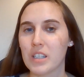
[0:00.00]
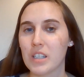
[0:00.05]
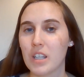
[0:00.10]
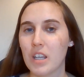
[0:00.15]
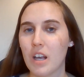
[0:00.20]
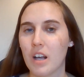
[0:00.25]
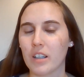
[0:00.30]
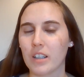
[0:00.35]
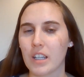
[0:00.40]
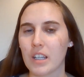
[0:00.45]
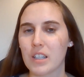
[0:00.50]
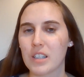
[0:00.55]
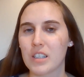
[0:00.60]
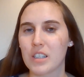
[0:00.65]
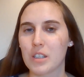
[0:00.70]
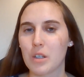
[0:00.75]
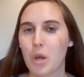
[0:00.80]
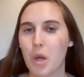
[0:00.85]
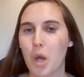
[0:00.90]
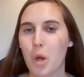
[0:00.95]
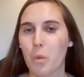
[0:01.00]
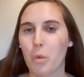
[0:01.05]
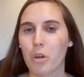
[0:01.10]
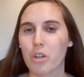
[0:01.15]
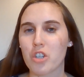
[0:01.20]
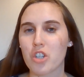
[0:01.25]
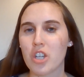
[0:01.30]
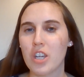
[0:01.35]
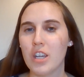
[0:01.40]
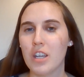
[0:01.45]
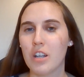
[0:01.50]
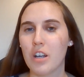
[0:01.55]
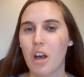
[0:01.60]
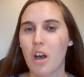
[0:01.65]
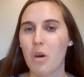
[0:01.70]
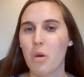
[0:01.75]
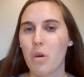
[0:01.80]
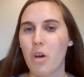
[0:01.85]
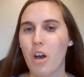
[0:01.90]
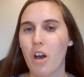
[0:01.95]
to youngest, were
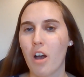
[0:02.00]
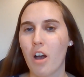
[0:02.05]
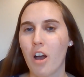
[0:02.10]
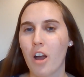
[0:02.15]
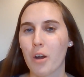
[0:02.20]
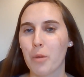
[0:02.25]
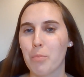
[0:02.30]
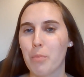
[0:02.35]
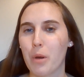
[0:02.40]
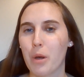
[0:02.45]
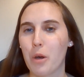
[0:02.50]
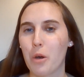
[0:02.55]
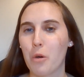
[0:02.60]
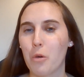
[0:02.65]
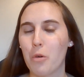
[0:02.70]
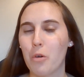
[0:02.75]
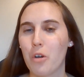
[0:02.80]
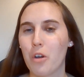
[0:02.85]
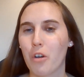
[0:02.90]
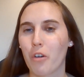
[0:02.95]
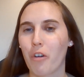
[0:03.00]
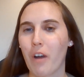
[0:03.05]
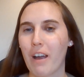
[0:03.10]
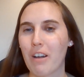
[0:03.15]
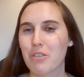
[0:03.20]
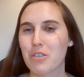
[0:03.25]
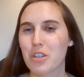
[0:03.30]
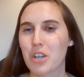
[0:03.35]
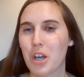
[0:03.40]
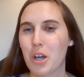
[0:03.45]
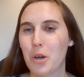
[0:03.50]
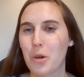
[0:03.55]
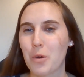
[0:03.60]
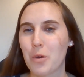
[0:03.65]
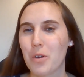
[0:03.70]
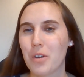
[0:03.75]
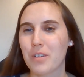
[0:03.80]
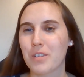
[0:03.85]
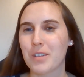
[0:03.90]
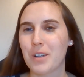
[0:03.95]
Chico, Harpo,
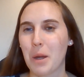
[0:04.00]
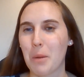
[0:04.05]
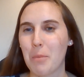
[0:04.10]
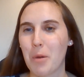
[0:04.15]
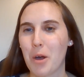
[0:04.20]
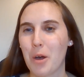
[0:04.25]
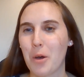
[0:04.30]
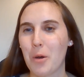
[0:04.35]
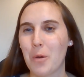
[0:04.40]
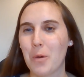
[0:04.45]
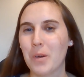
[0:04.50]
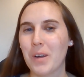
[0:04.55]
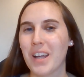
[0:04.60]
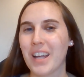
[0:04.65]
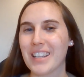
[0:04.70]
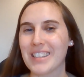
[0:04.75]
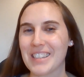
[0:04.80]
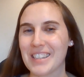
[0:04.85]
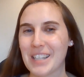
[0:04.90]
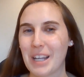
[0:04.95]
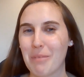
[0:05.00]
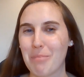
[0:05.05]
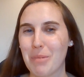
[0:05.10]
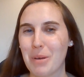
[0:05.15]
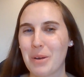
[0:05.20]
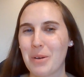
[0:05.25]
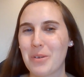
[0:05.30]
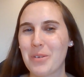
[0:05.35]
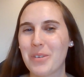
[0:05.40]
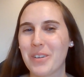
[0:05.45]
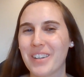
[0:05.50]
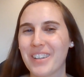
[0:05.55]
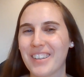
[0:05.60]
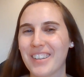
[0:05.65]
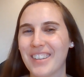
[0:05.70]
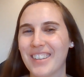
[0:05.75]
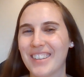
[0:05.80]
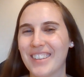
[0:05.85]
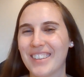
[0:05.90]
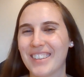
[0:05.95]
Groucho, Gummo, and Zeppo.
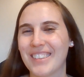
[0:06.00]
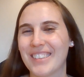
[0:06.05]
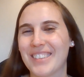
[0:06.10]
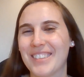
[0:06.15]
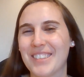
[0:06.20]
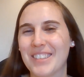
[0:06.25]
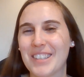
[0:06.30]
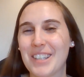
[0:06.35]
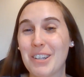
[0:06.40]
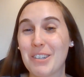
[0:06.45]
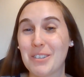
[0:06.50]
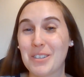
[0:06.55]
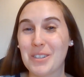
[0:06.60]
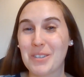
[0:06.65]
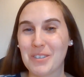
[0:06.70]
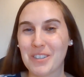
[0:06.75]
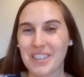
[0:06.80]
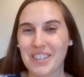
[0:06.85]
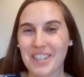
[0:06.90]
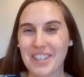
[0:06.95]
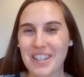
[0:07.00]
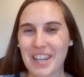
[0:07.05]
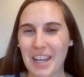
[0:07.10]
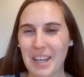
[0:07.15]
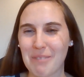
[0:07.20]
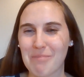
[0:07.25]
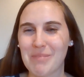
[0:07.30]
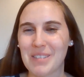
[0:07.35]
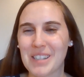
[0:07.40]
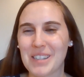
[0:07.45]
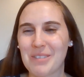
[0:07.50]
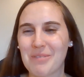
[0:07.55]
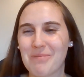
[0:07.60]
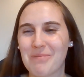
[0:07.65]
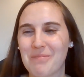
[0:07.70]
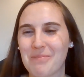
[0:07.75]
Those were their names.